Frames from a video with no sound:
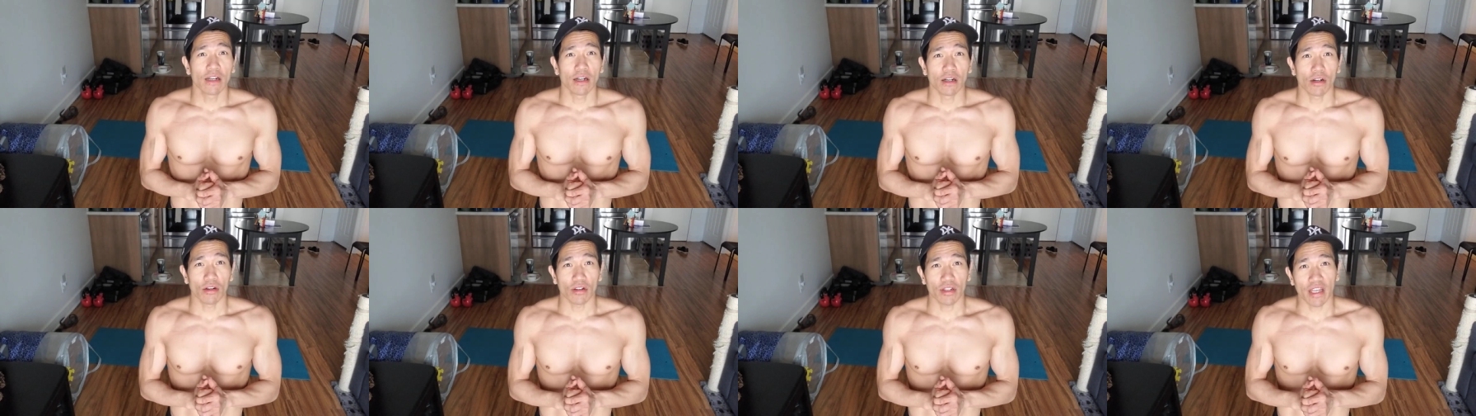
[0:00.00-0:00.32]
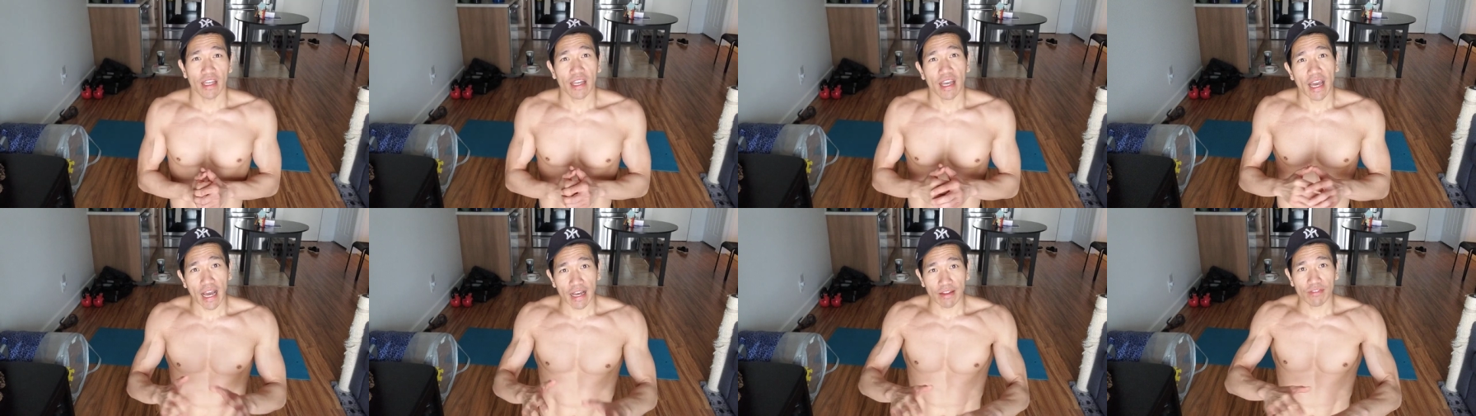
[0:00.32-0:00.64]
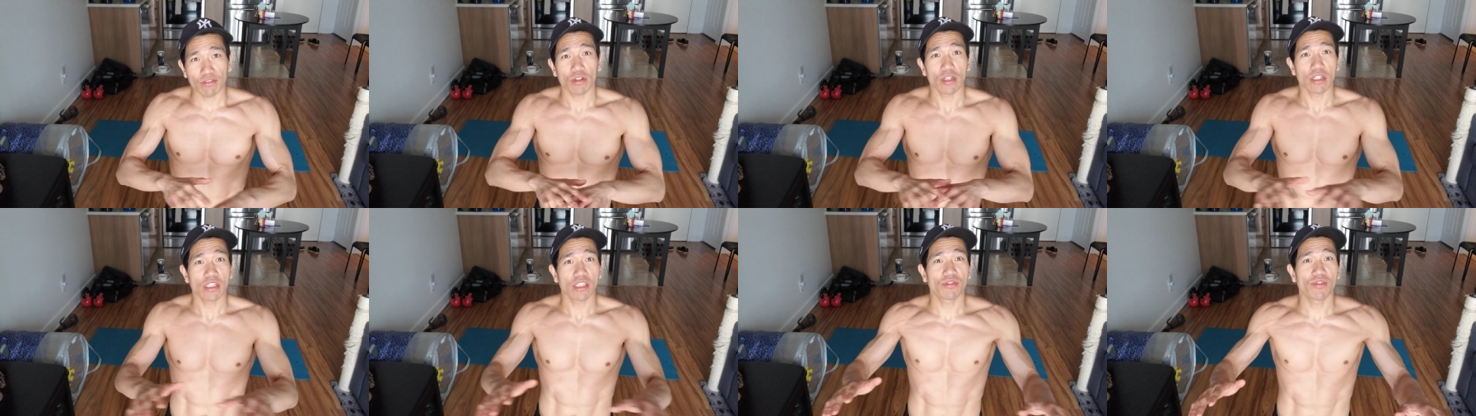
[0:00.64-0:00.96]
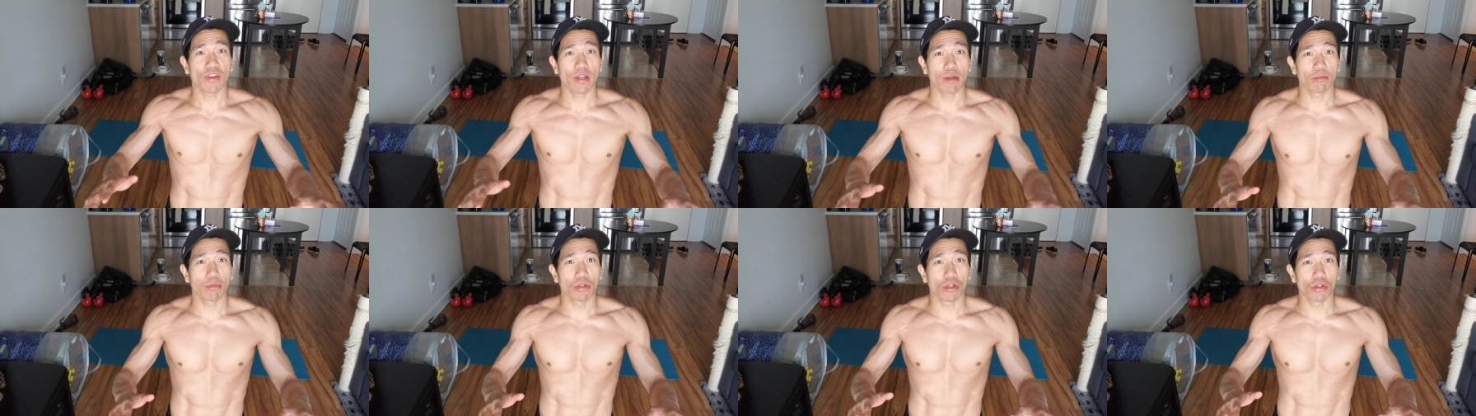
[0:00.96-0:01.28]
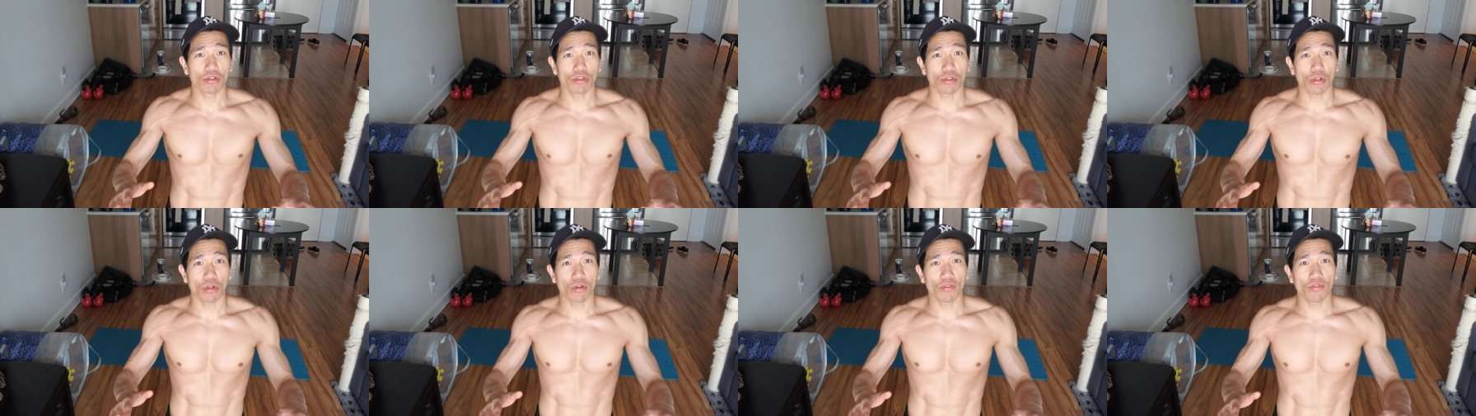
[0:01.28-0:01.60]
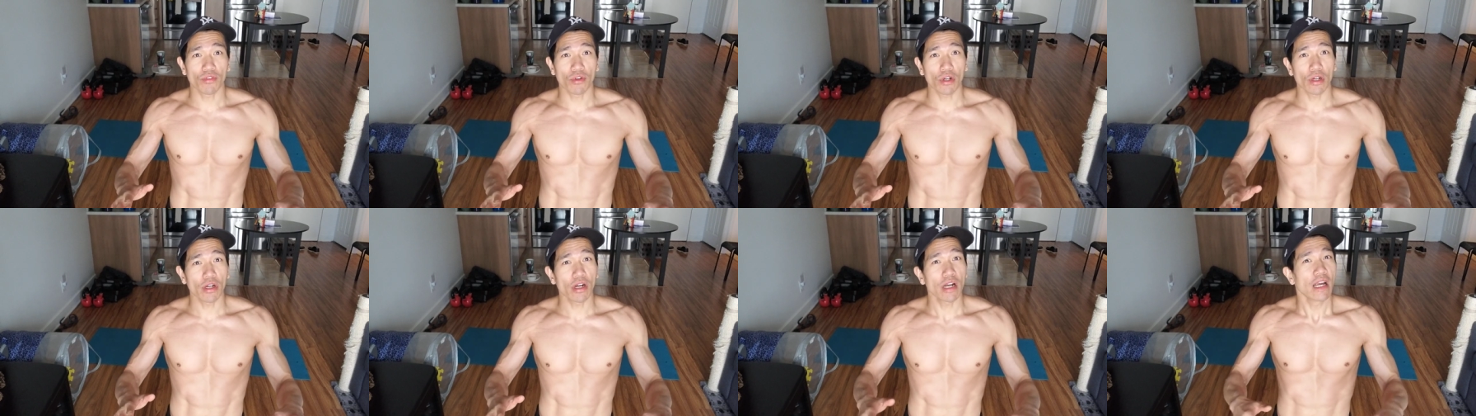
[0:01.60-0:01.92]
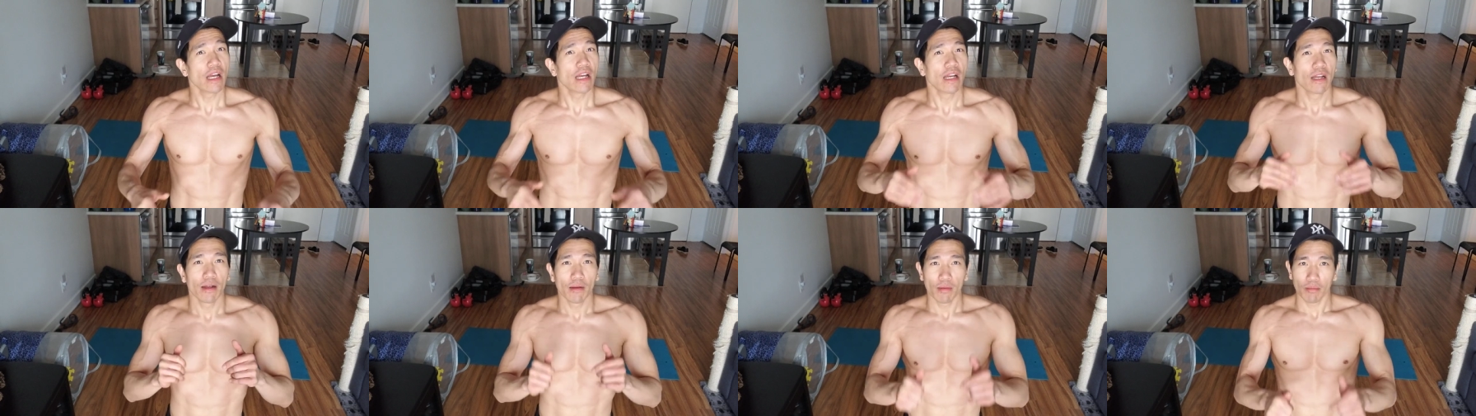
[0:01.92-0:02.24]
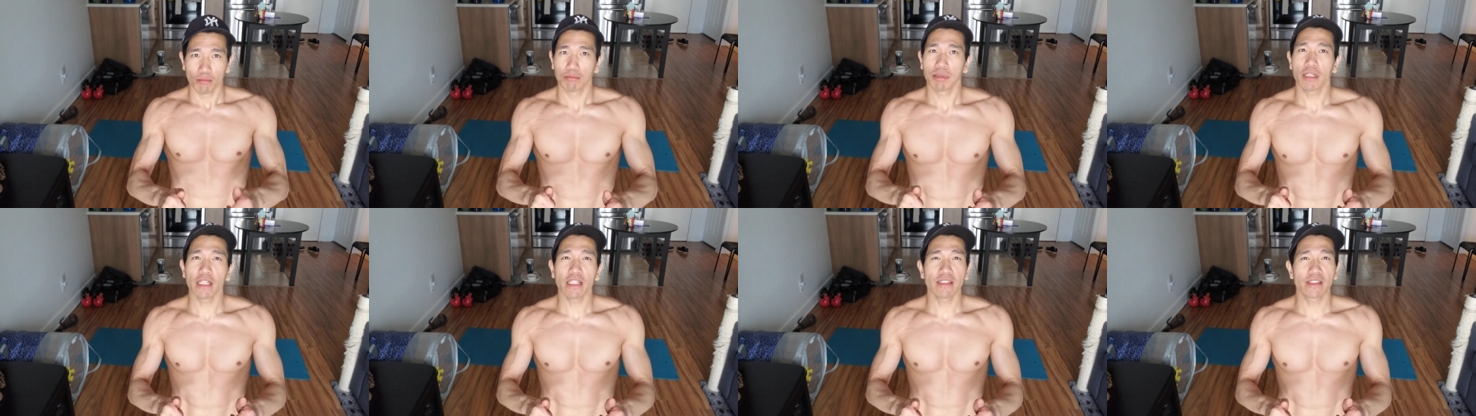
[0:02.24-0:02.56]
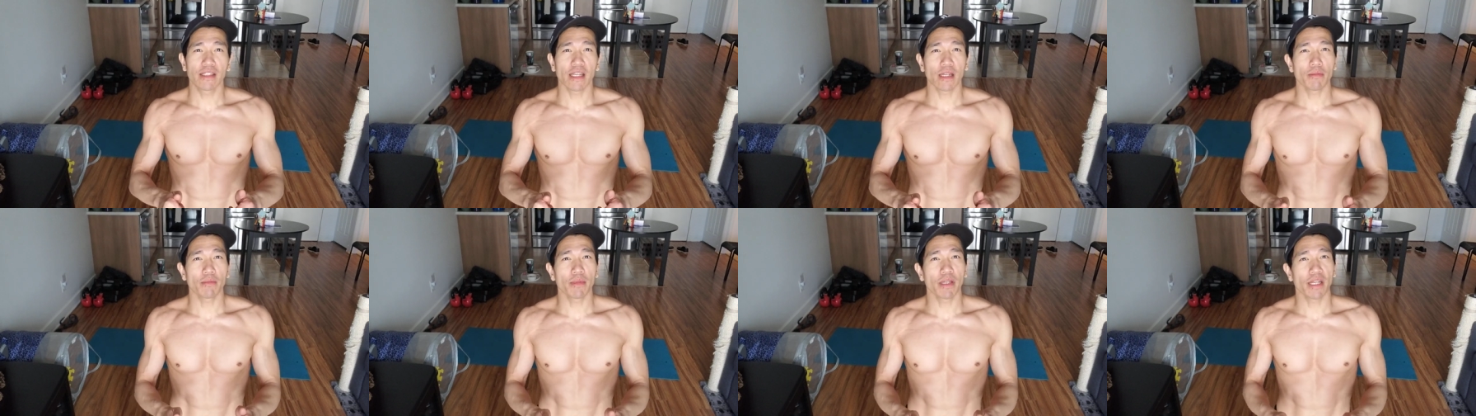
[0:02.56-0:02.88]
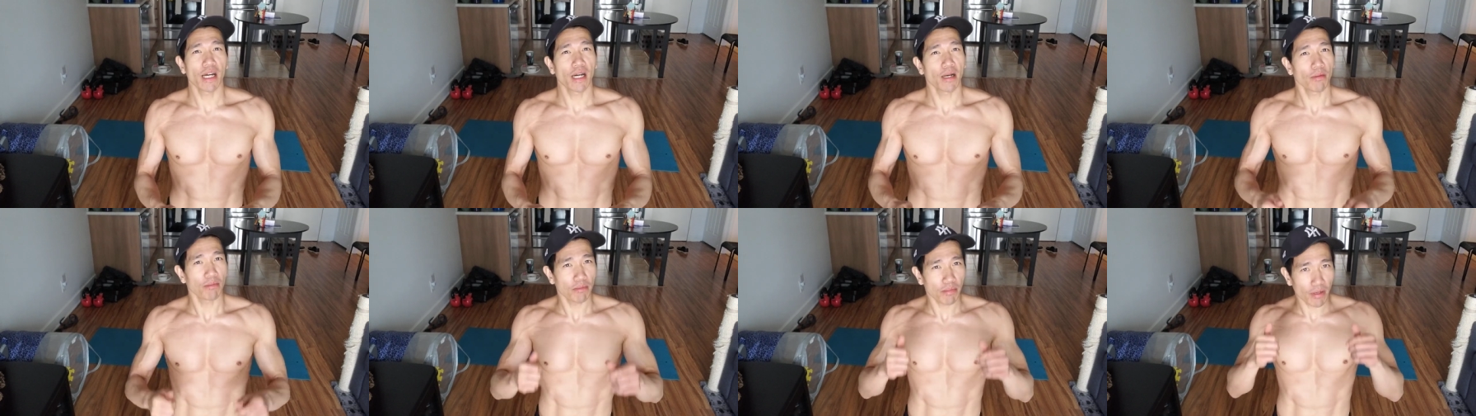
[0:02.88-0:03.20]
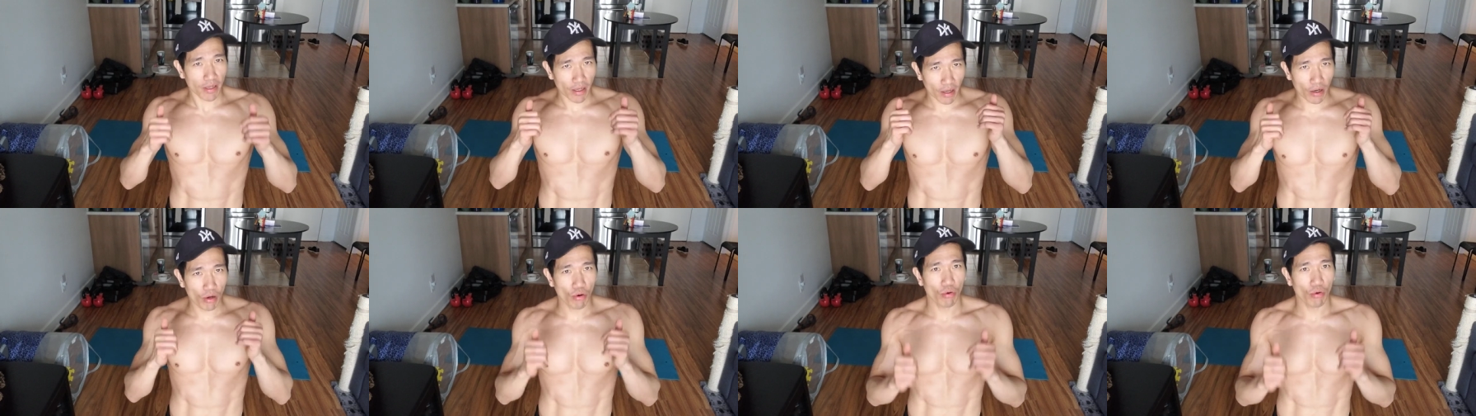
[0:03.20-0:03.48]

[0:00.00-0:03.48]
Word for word: okay, after this thing blows over, please hit me up.